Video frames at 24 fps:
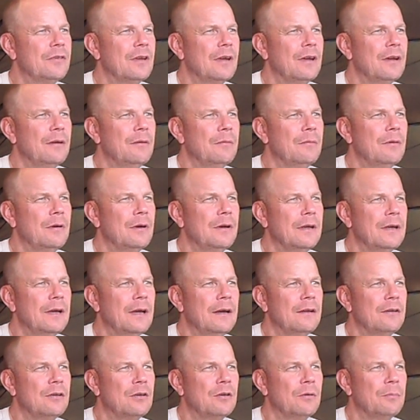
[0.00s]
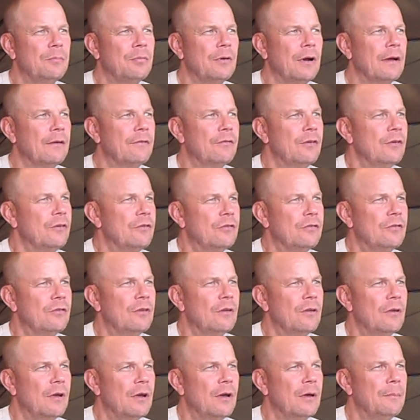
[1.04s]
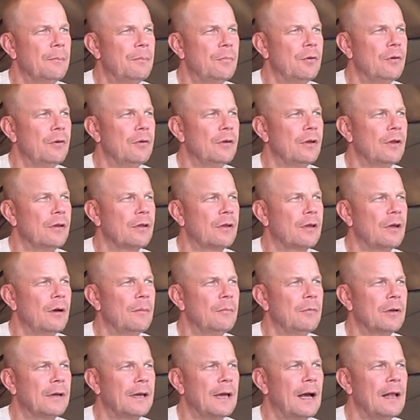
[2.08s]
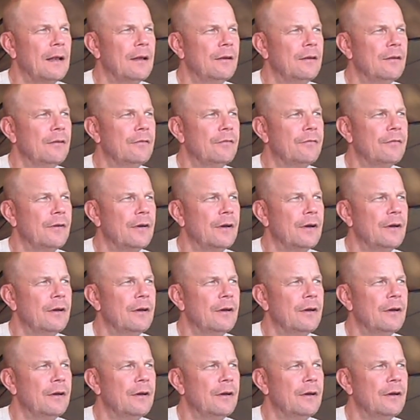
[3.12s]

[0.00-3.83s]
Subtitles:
So yeah, I had a good breakfast, put another couple of gallon of